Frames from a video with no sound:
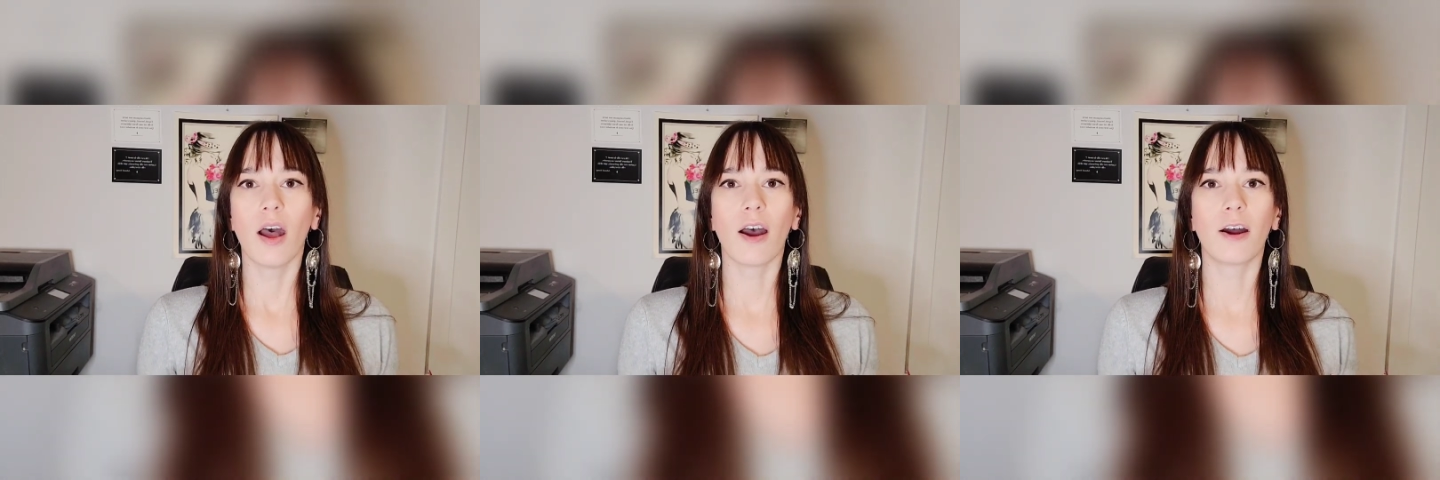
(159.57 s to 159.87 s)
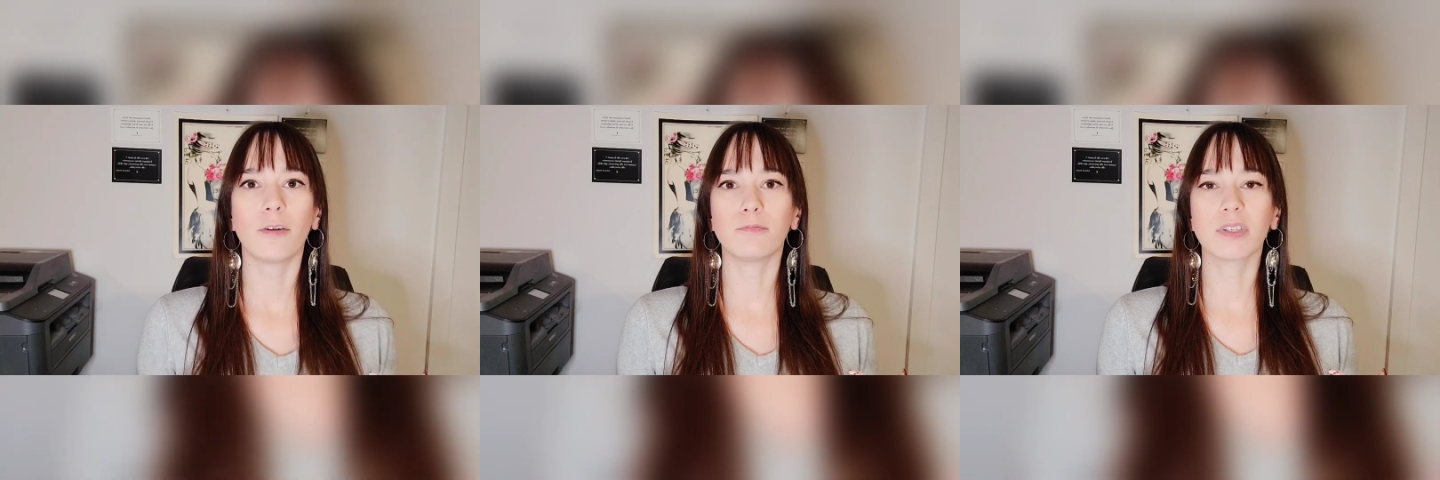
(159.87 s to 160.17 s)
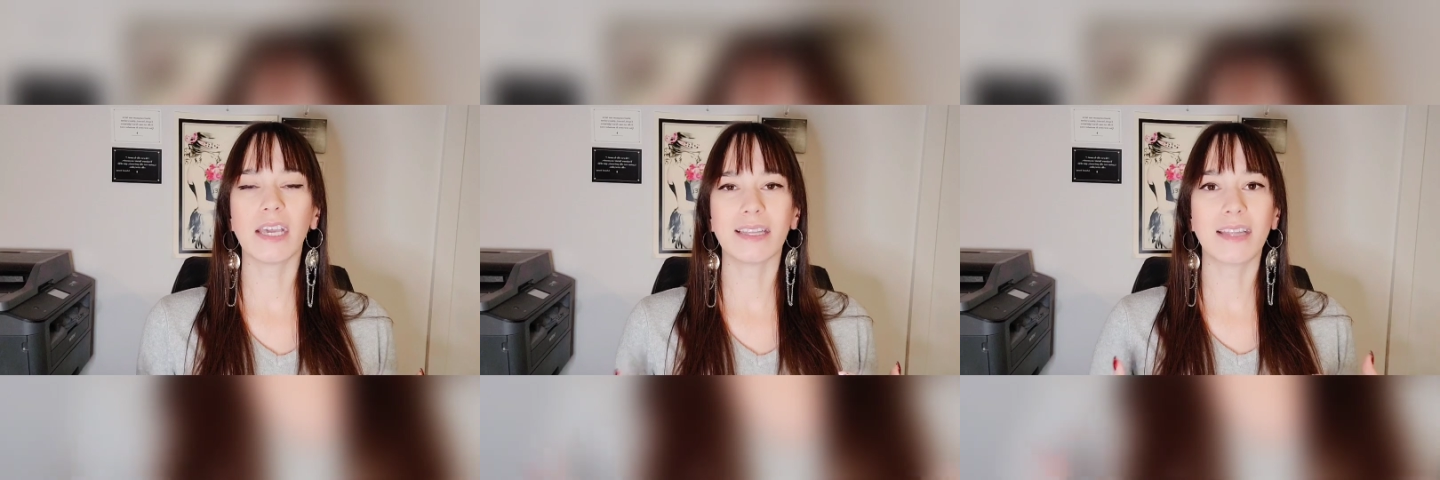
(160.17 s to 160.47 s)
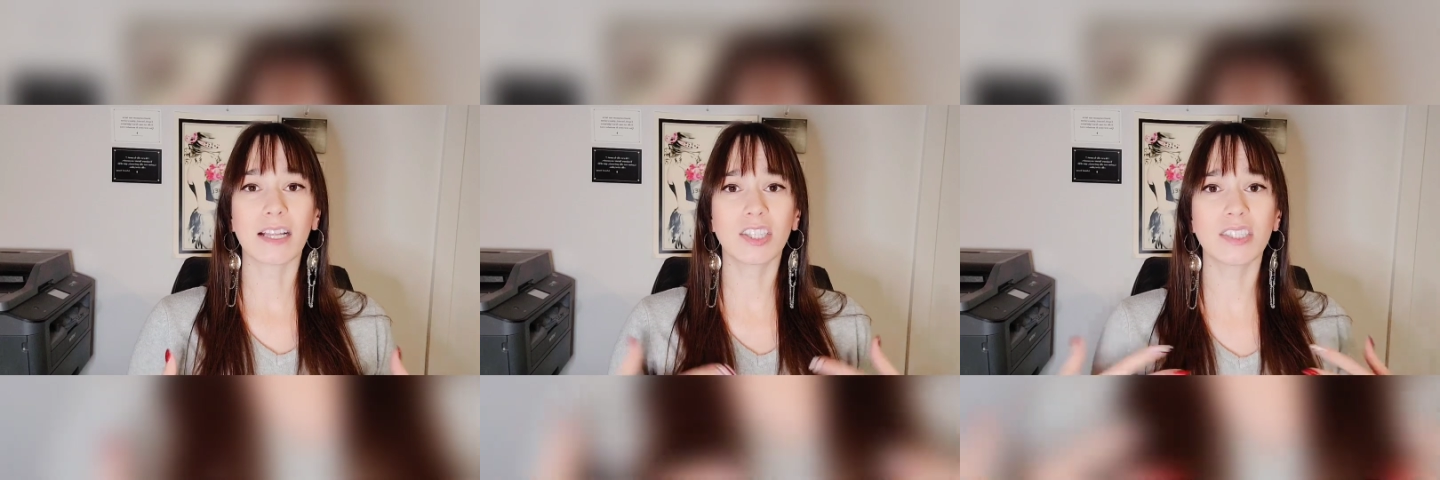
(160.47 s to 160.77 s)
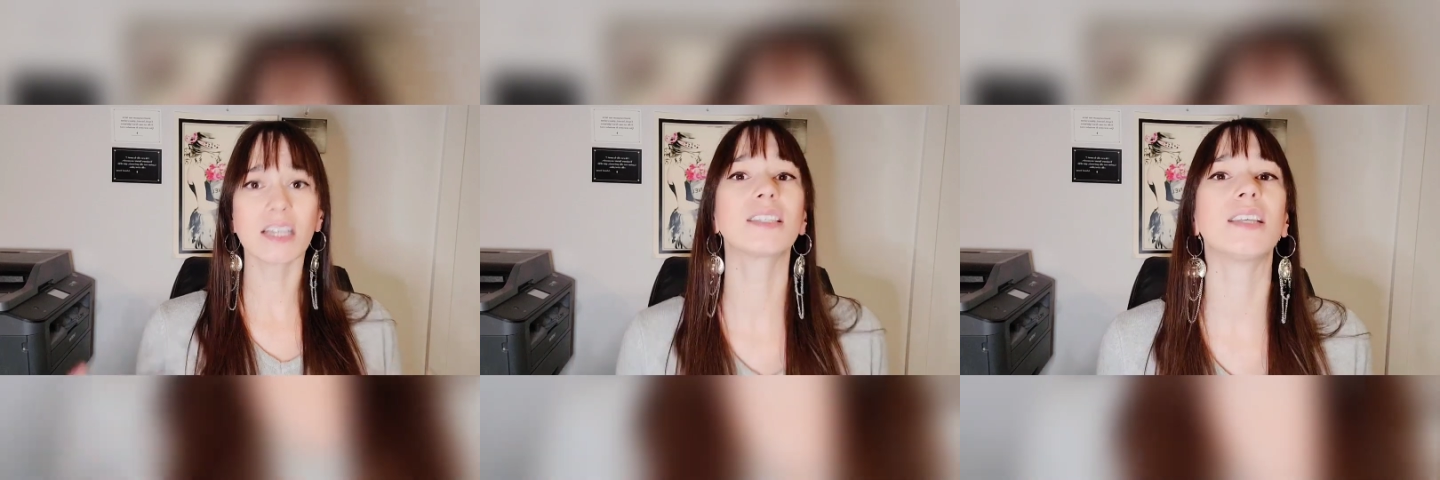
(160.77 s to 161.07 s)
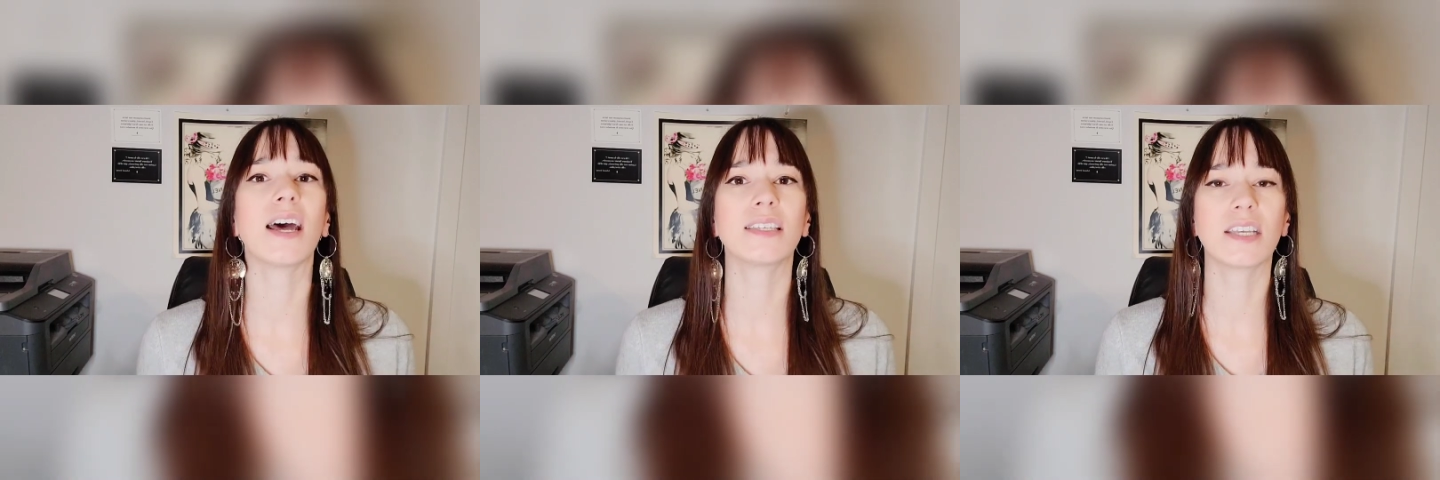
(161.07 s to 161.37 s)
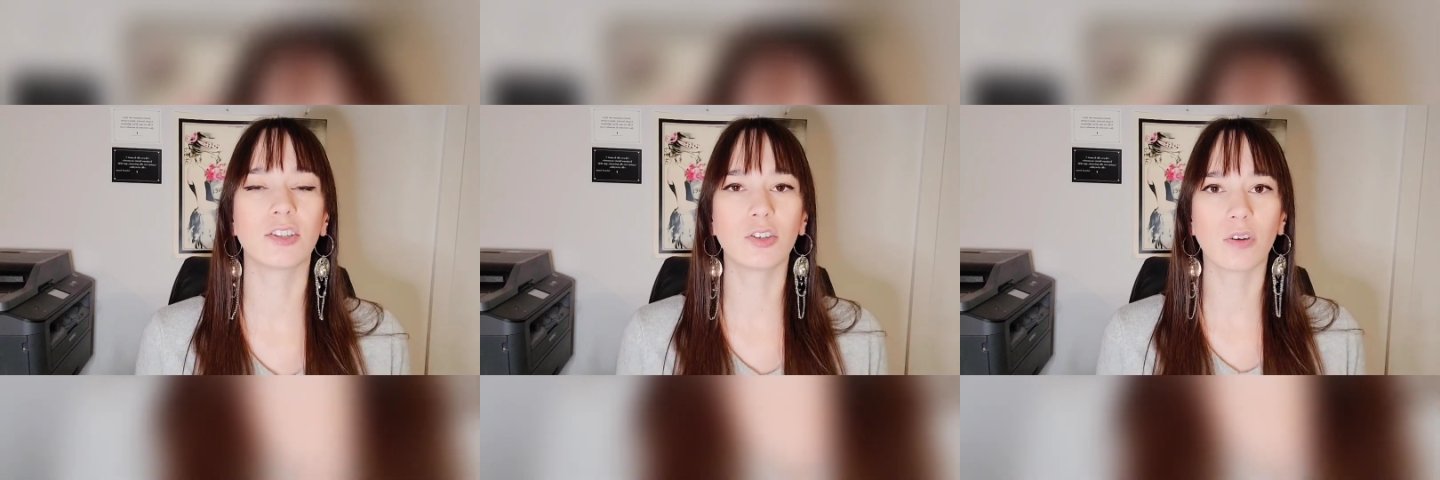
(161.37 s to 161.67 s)
um, get that success
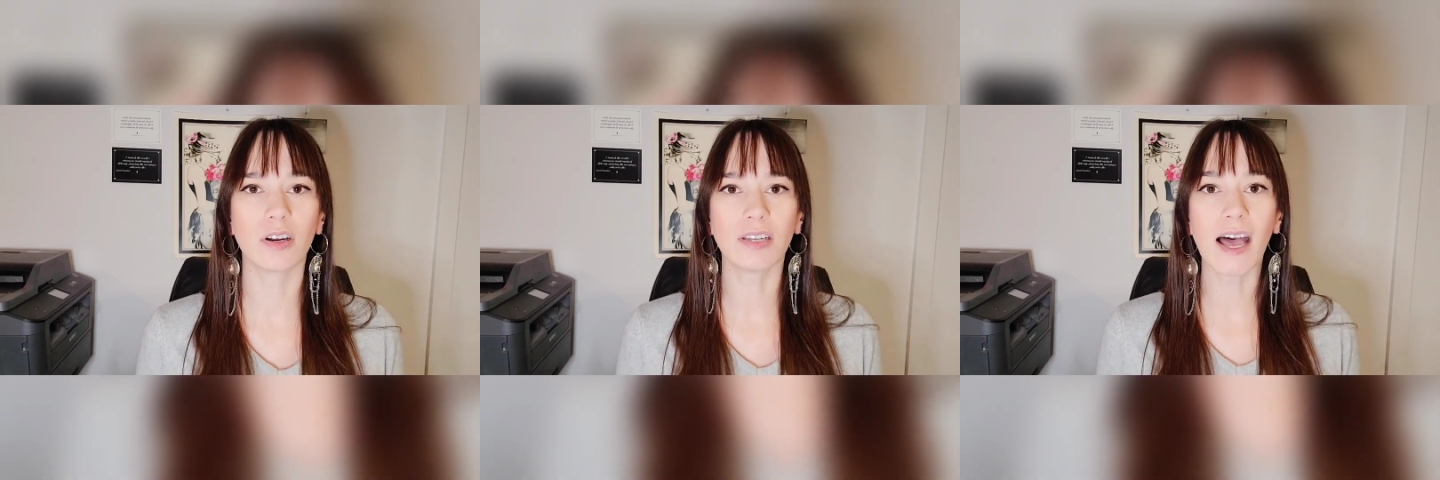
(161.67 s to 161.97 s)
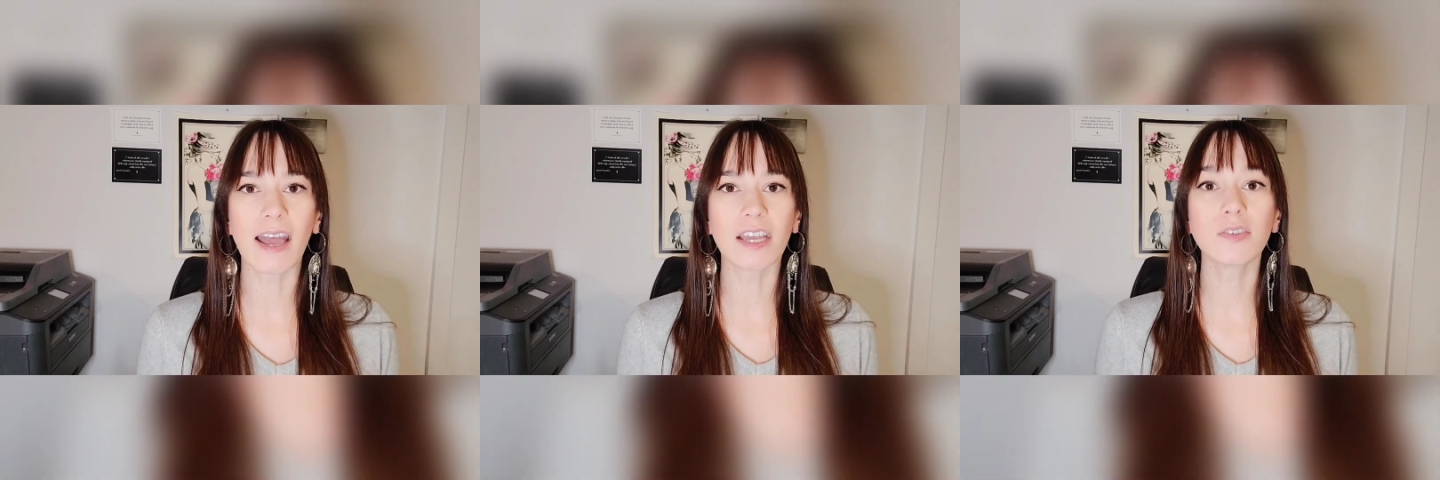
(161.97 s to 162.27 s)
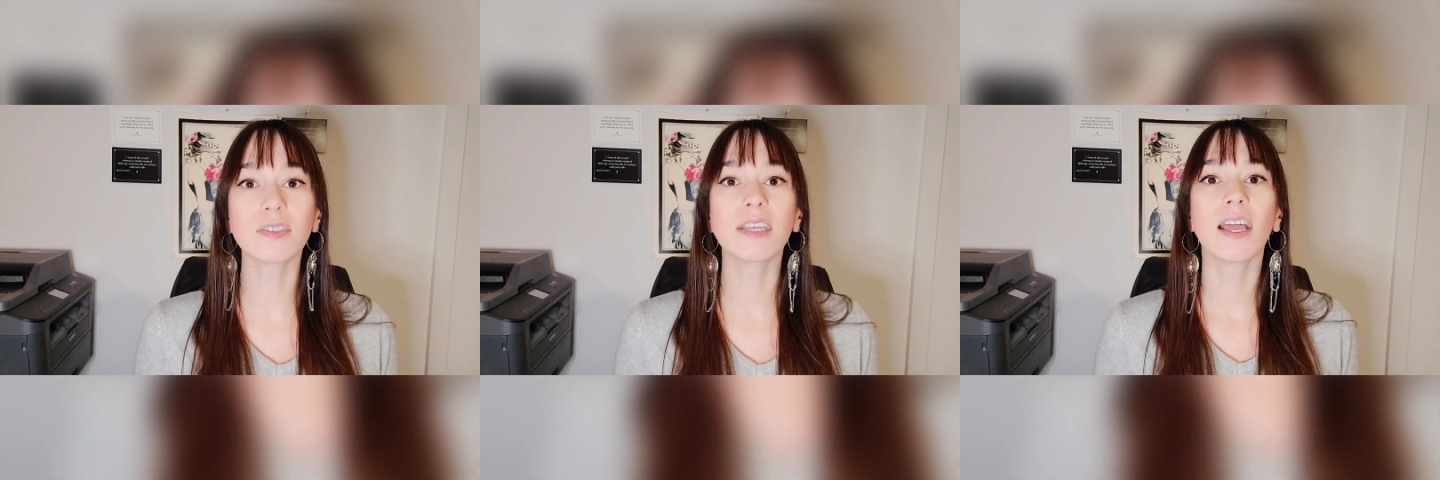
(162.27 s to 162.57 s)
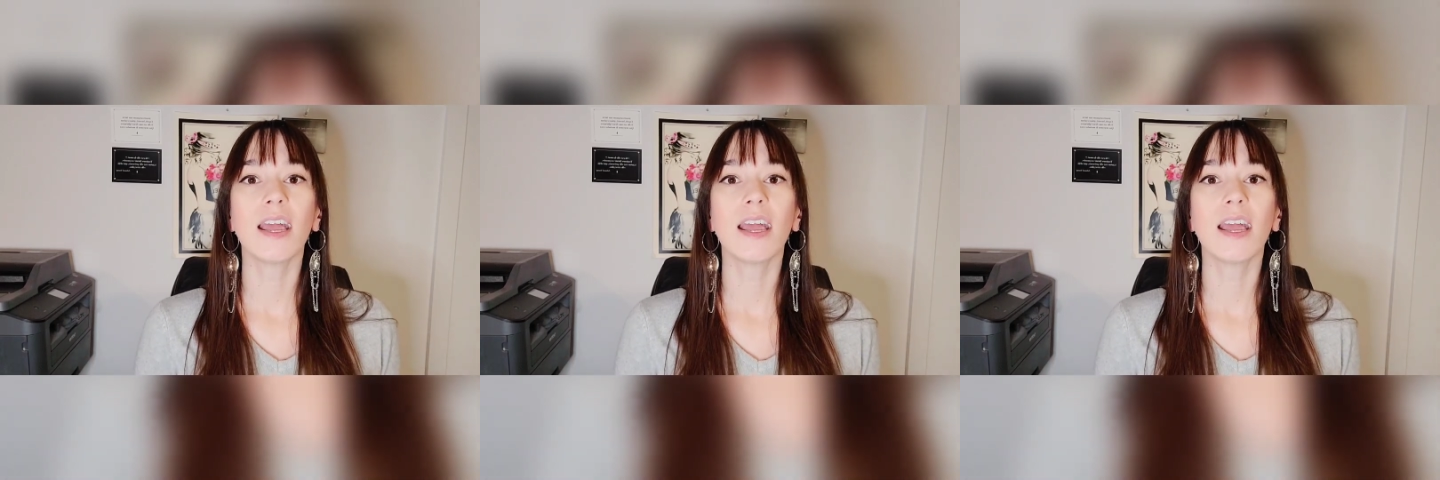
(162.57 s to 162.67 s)
into our lives.